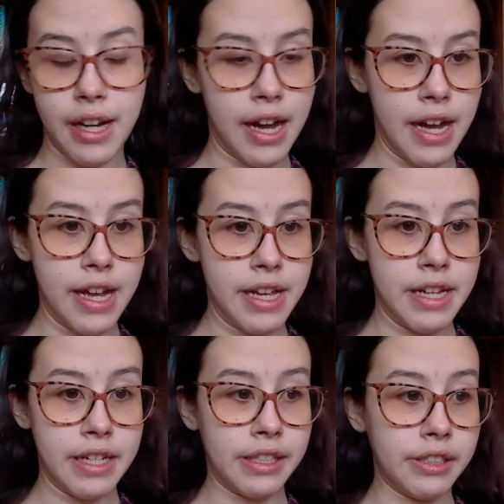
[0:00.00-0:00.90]

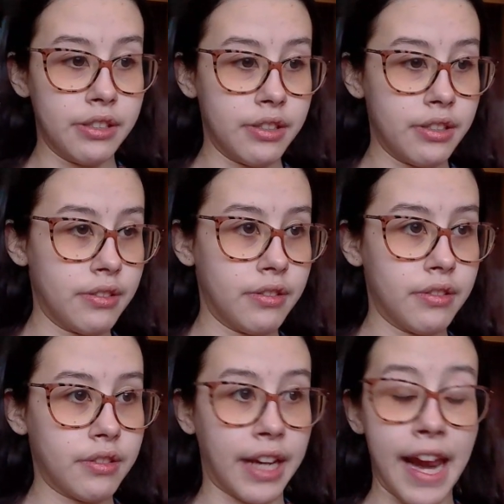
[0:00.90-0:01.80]
I
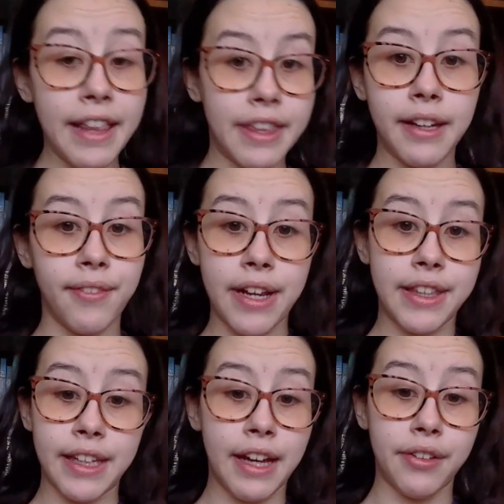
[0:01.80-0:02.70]
can't think of
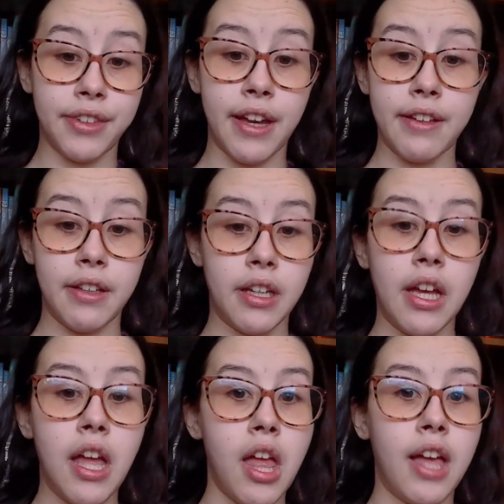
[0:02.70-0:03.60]
anything else that
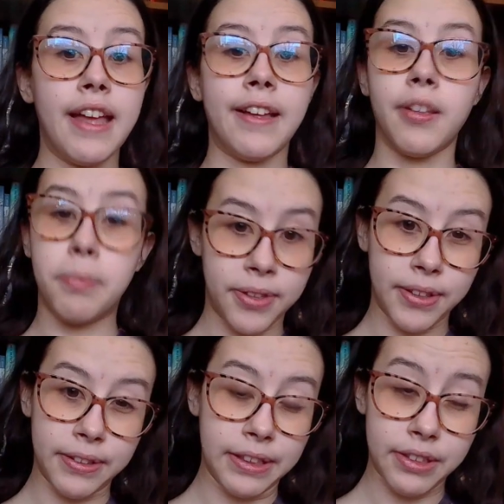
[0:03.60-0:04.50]

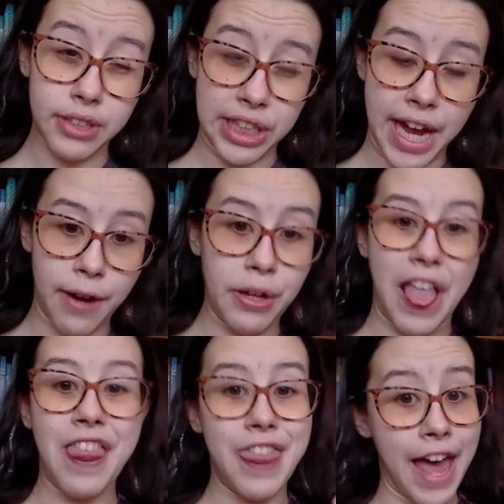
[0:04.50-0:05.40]
explicitly stood out
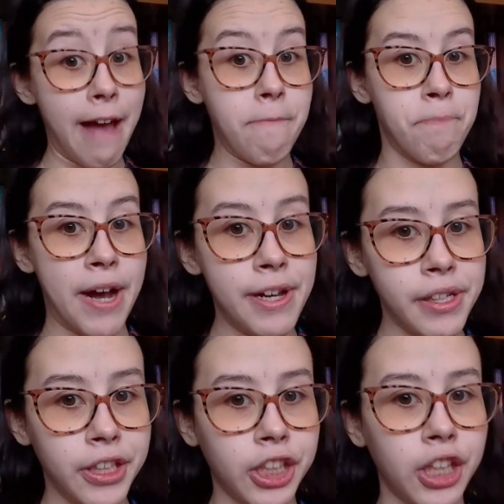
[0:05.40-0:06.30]
that
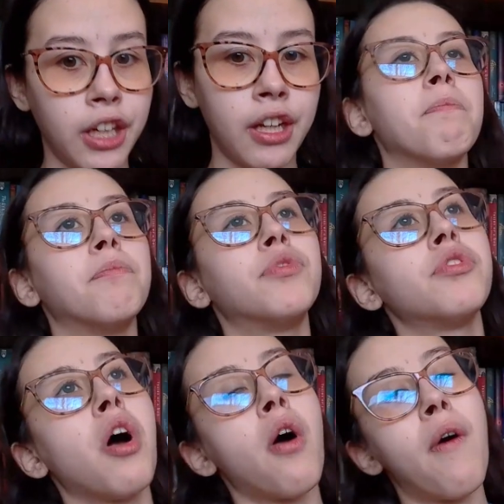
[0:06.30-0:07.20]
much.
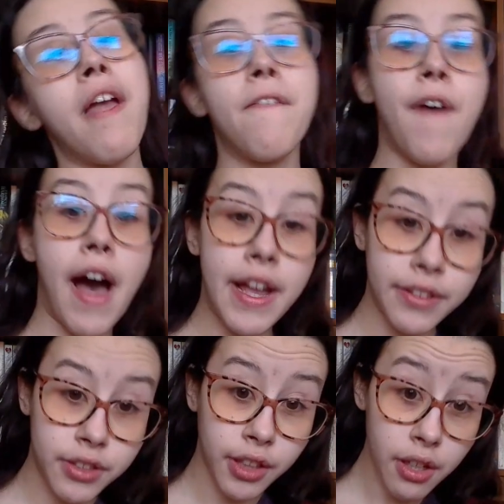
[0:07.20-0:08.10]
So if I
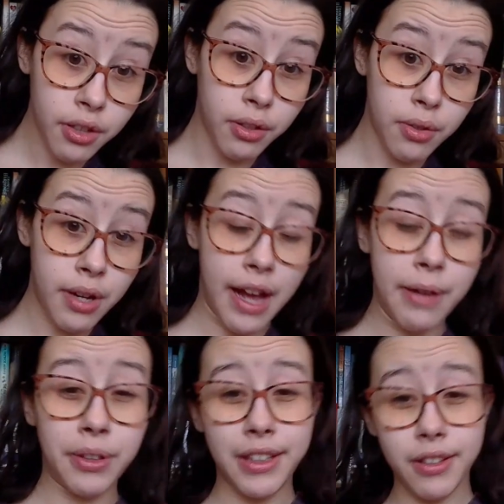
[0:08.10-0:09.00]
do,
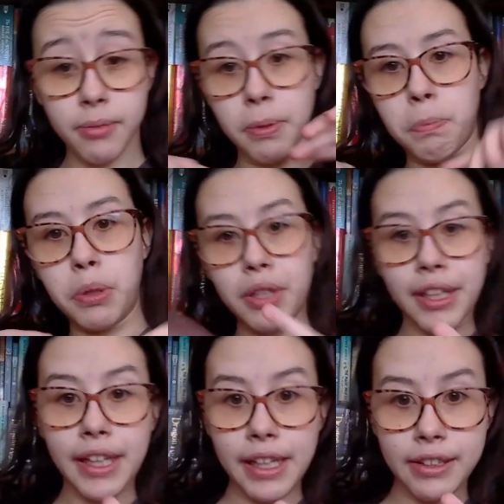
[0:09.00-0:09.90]
I will either be
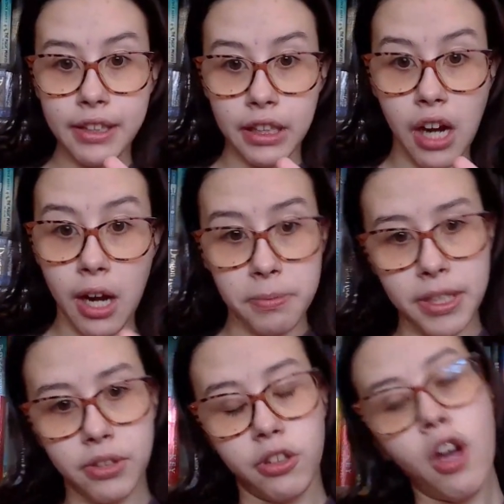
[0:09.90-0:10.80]
putting it into the
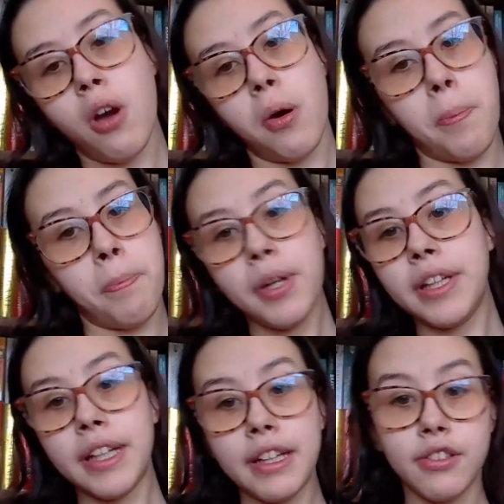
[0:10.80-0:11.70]
comments or
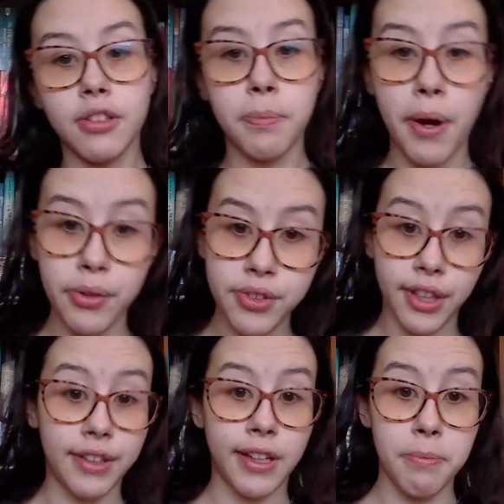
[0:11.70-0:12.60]
putting it into a post
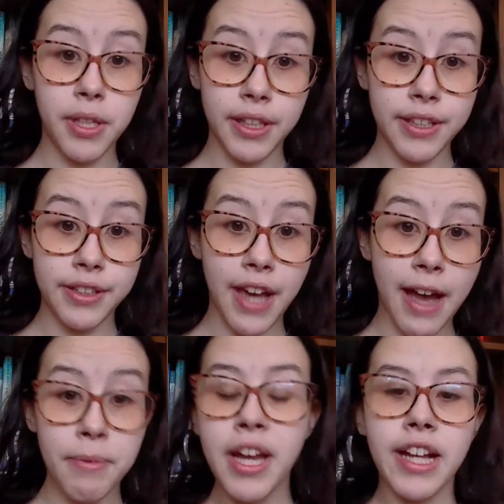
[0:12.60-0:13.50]
on the community
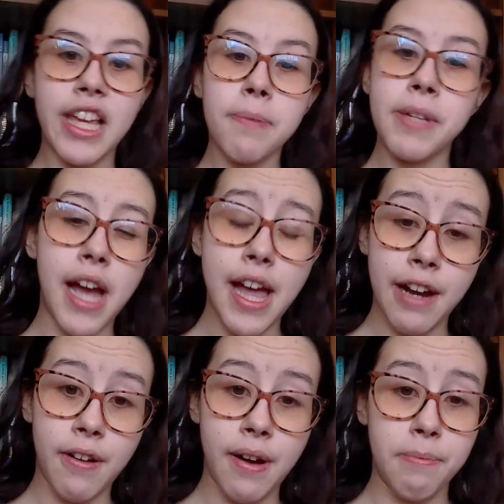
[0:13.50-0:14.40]
tab. Keep an eye
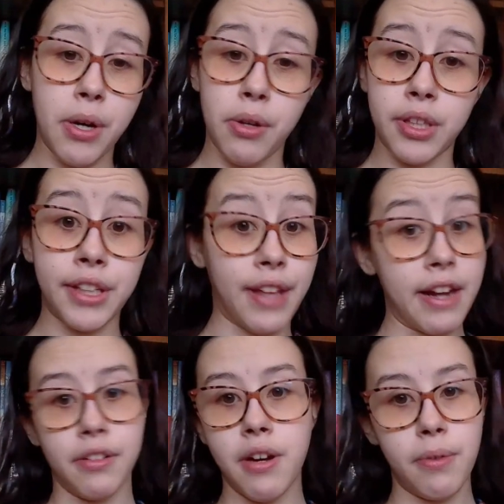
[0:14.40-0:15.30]
out on both, because I
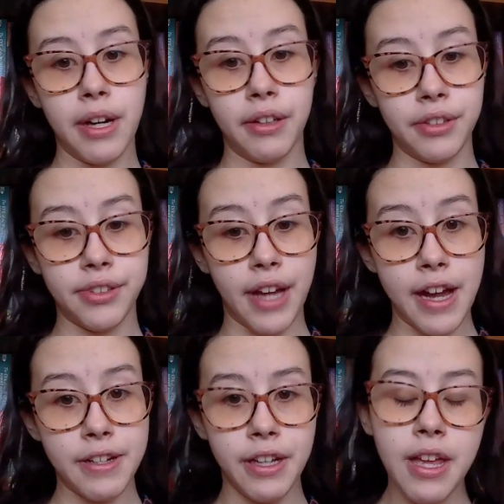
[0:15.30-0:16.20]
don't know what I'll
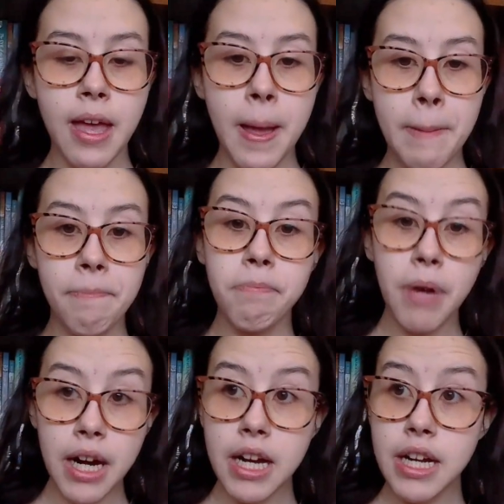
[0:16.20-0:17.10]
decide.
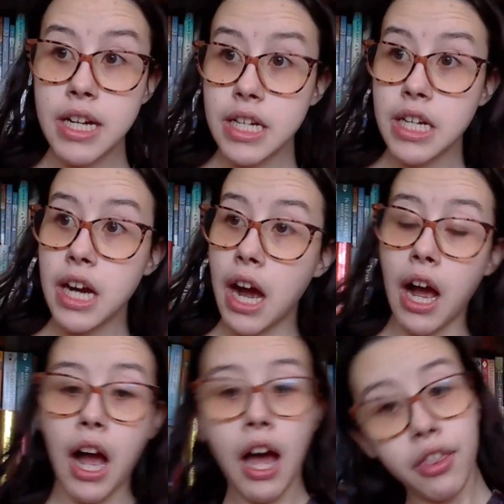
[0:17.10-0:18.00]
But
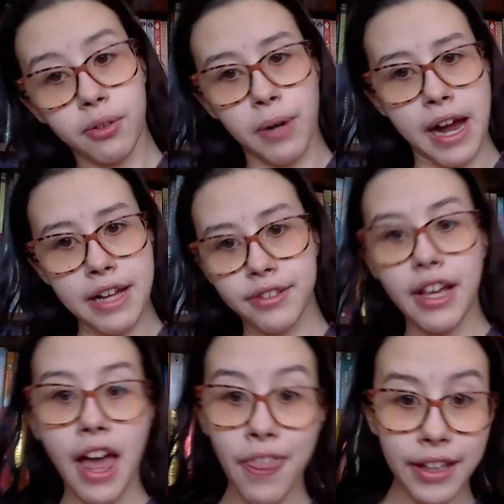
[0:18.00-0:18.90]

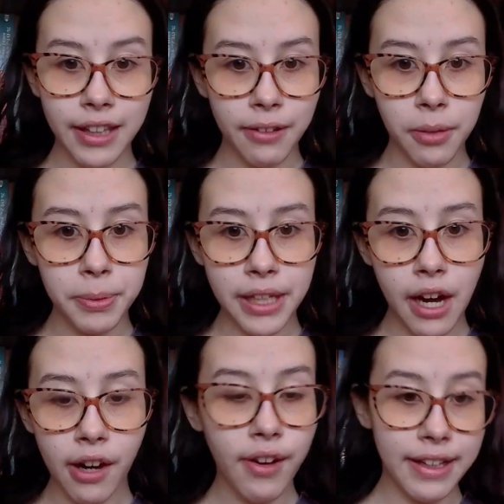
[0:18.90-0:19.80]
otherwise, I think that will be
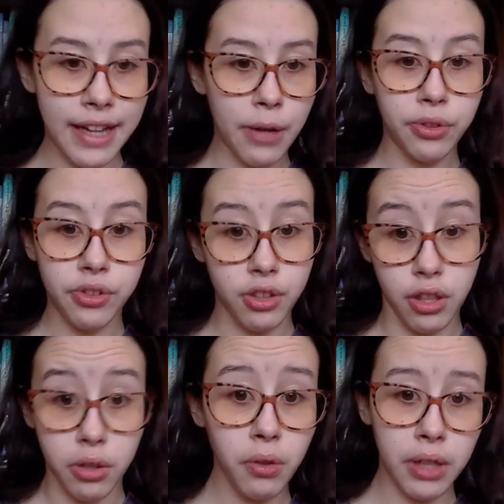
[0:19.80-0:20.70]
all, and I will see
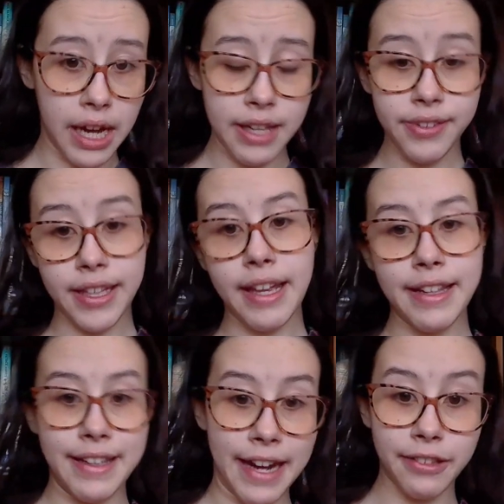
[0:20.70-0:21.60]
you guys
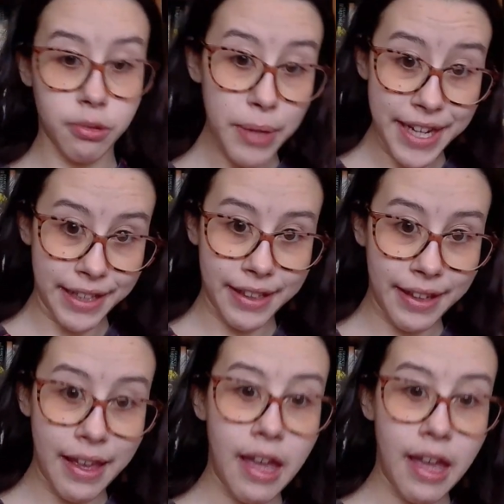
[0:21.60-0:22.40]
next week.